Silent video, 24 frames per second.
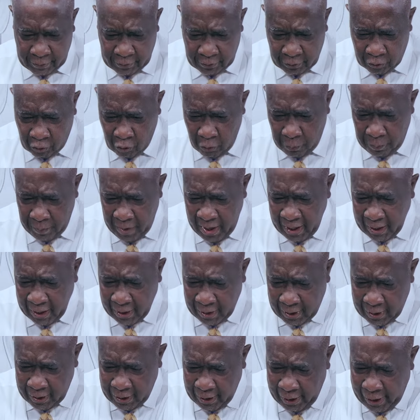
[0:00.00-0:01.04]
to
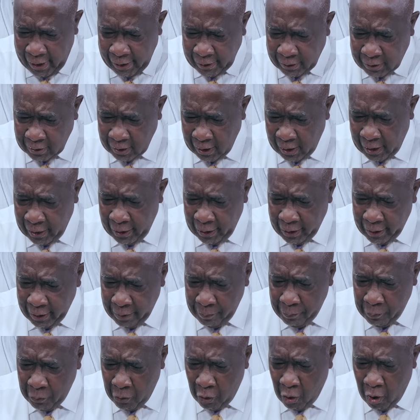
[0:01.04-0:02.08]
make it a little
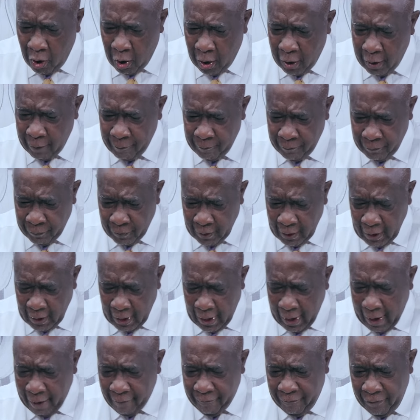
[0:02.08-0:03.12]
more
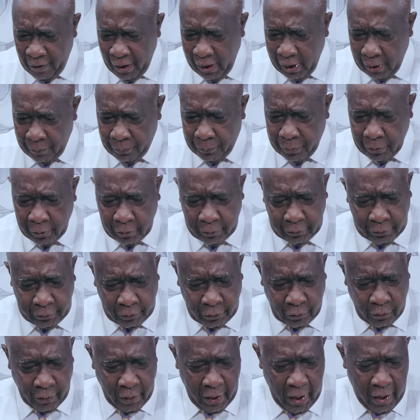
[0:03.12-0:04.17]
available
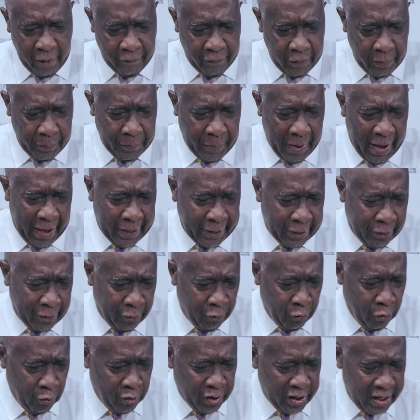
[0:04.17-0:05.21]
to everybody
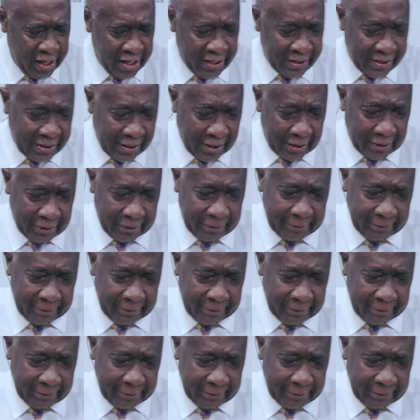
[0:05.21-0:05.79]
who needs it.